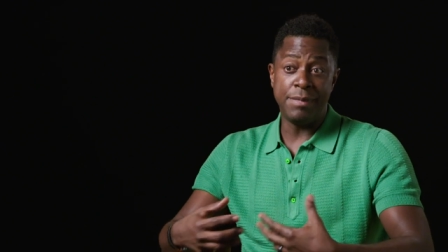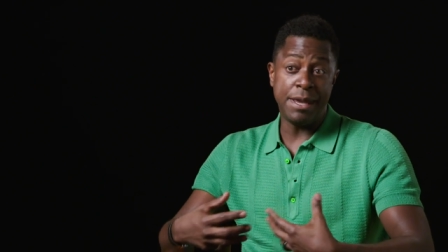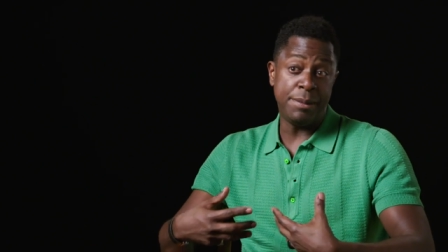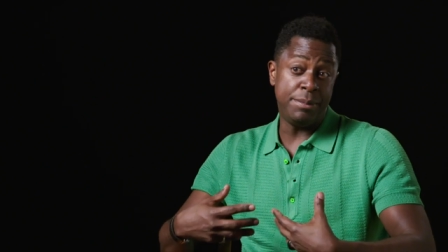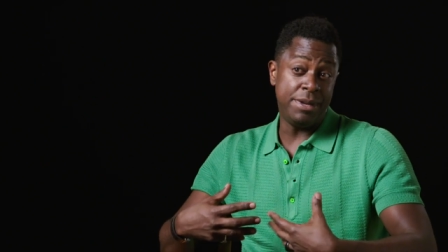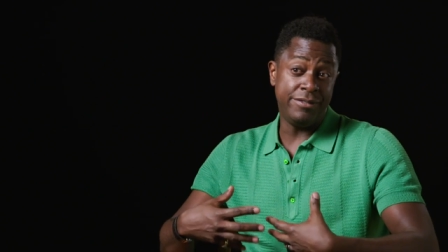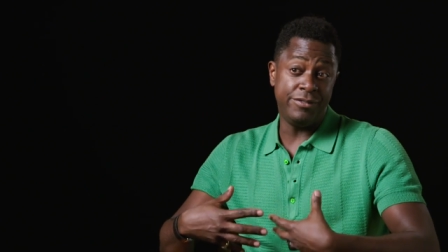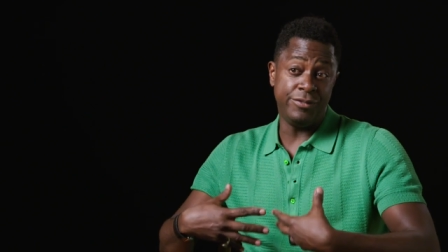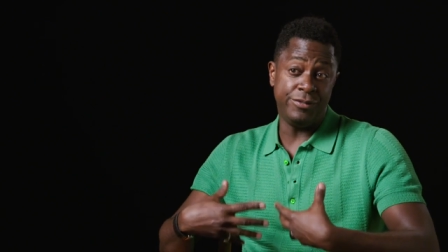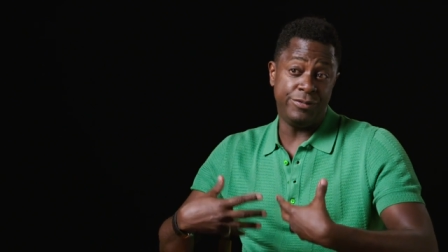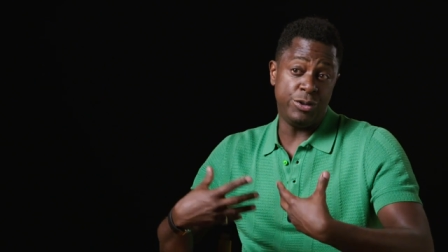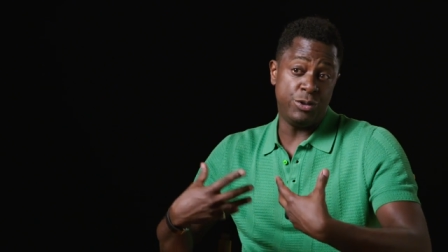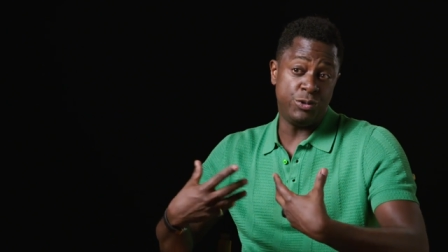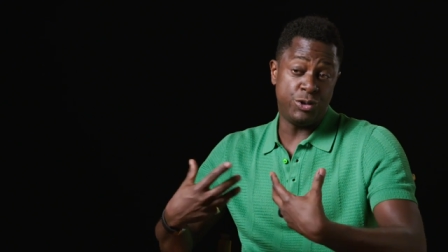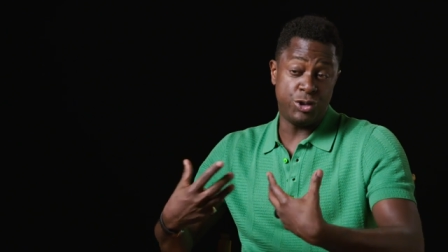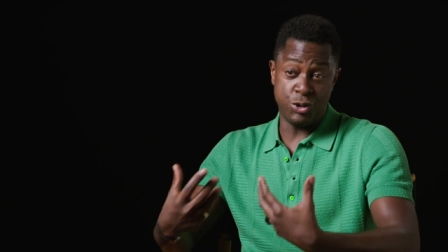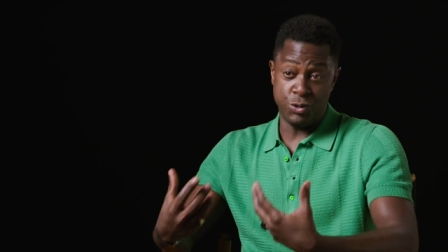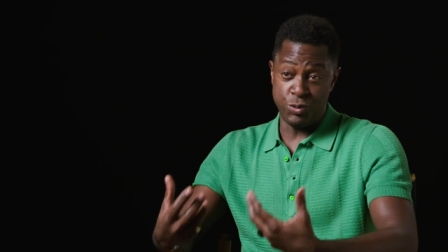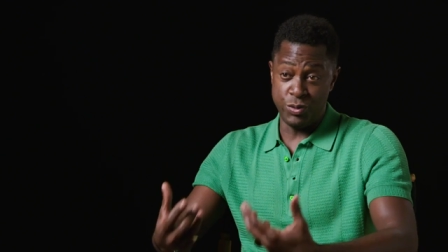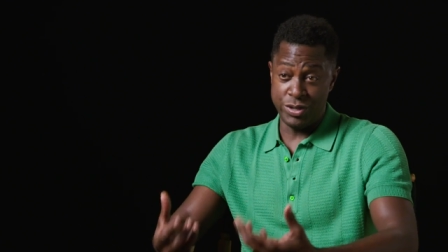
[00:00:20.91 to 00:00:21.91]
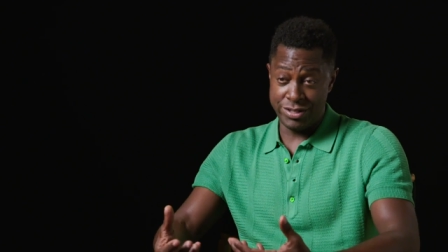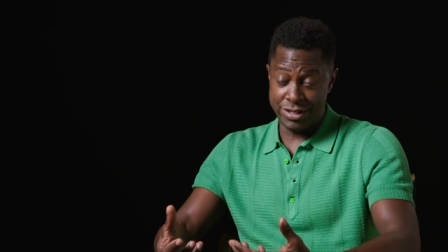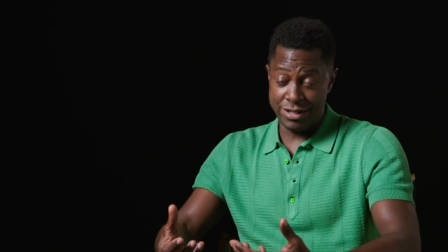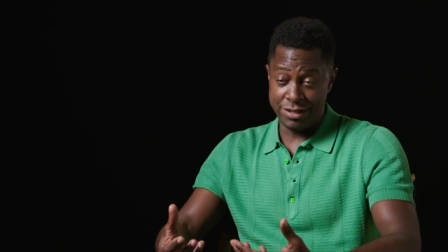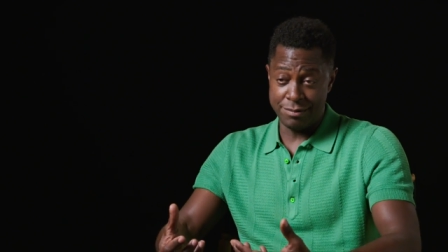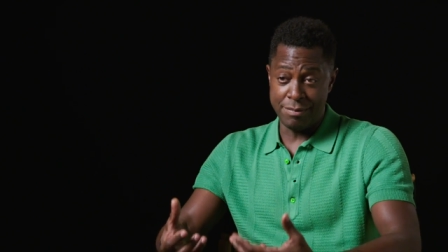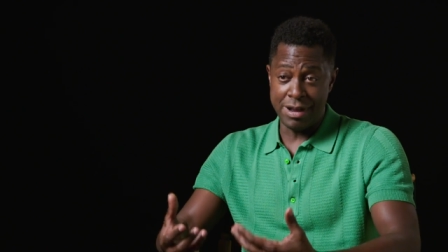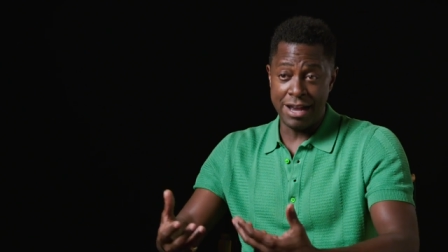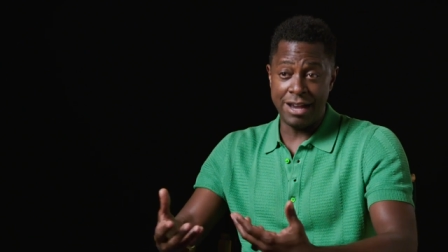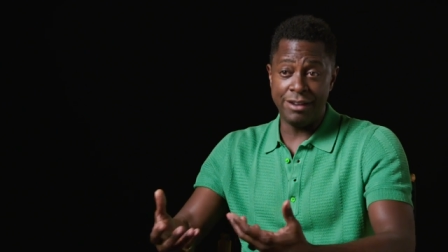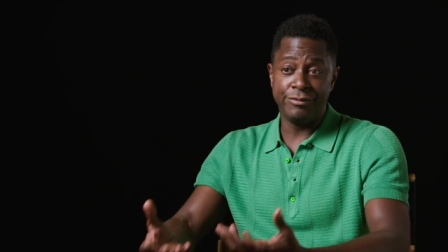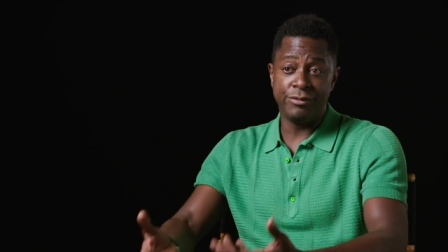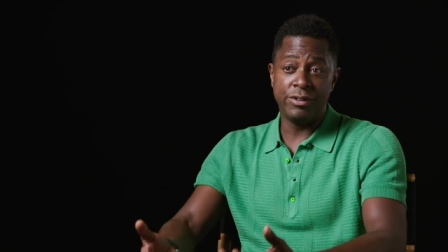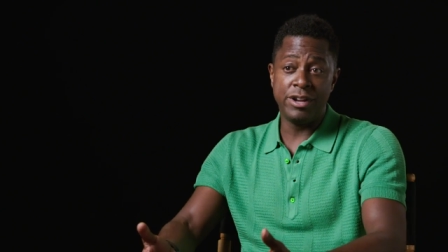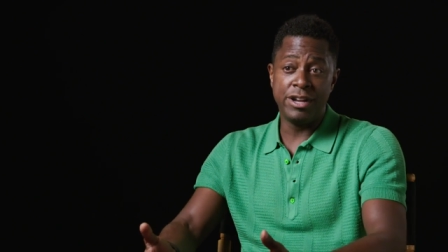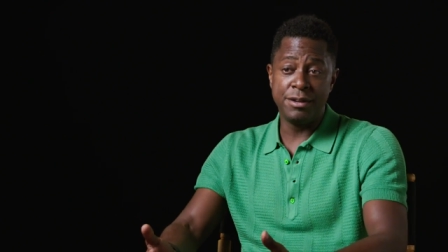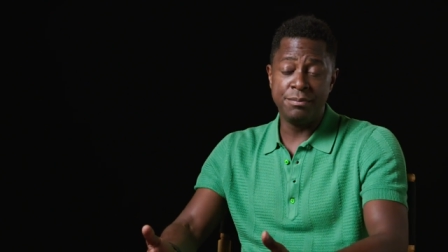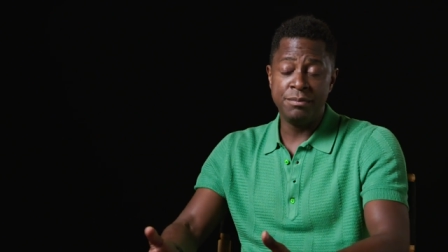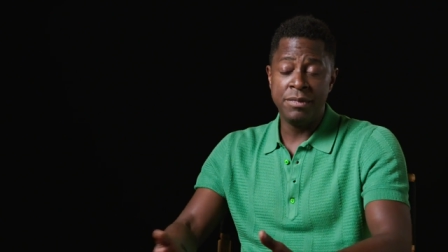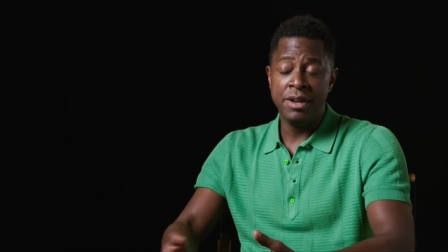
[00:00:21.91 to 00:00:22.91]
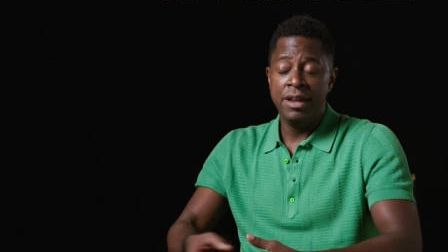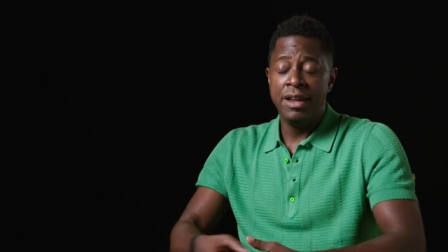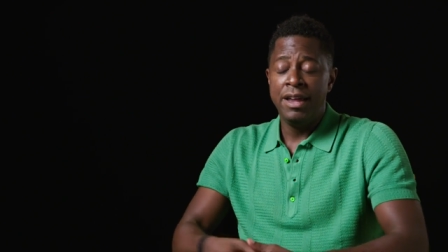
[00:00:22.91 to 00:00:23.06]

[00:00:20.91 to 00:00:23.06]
maybe even futuristic mind frame.